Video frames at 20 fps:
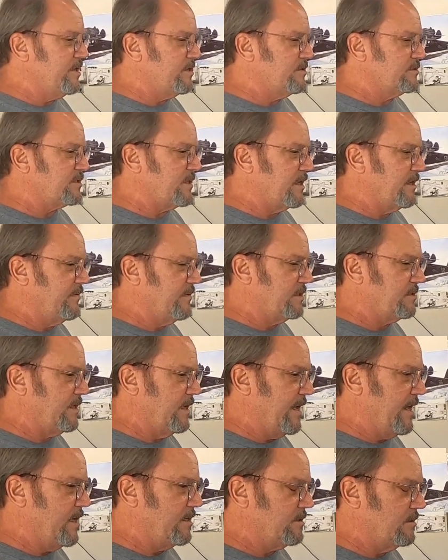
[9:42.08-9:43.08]
years, I think
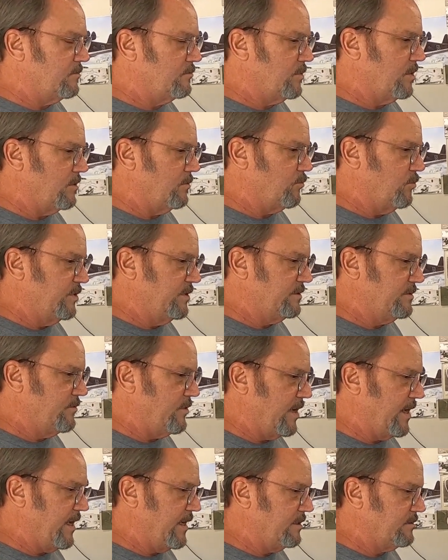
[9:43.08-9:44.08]
they had a wood
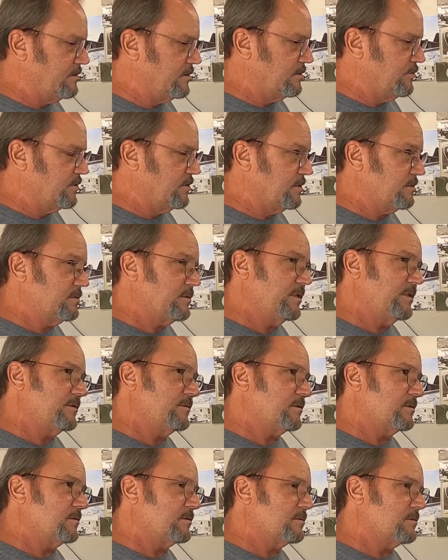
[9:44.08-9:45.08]
grain. You could
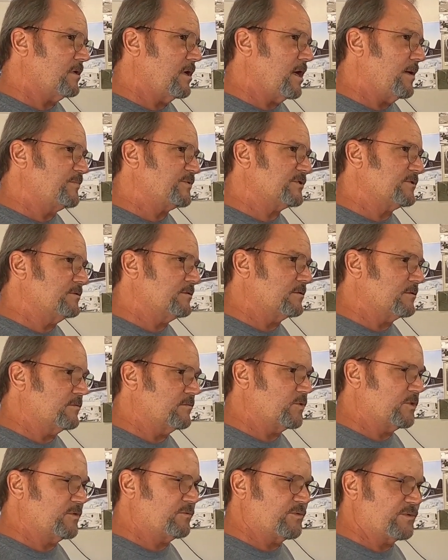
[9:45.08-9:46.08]
either option,
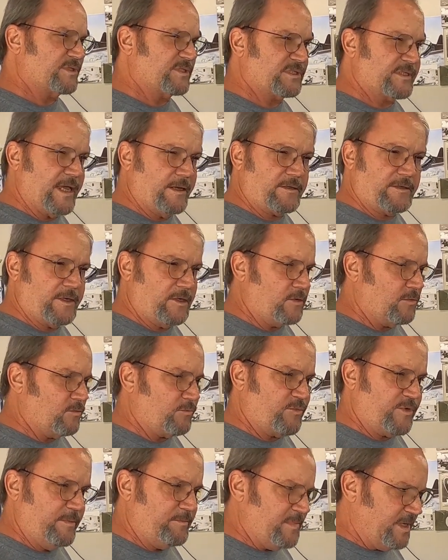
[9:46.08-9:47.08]
or it was standard, I
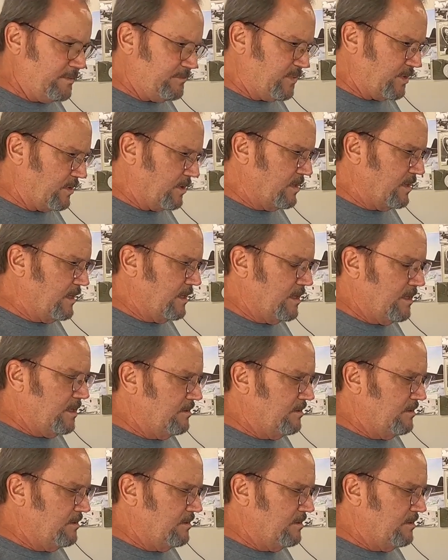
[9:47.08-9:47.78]
don't remember.